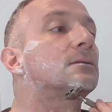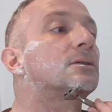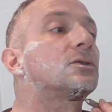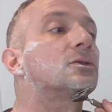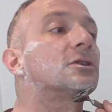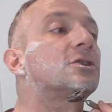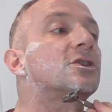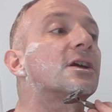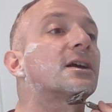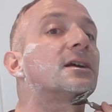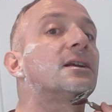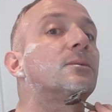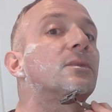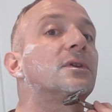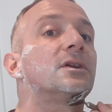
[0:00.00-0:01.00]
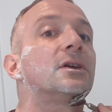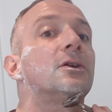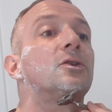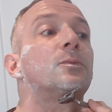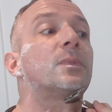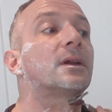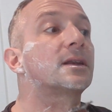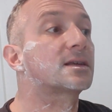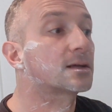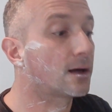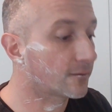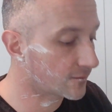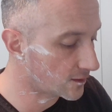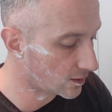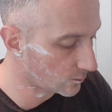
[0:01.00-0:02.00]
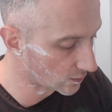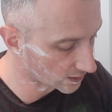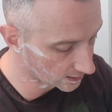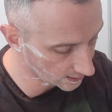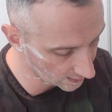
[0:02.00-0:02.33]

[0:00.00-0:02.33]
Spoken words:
quick checking in with you. But this afternoon we're going to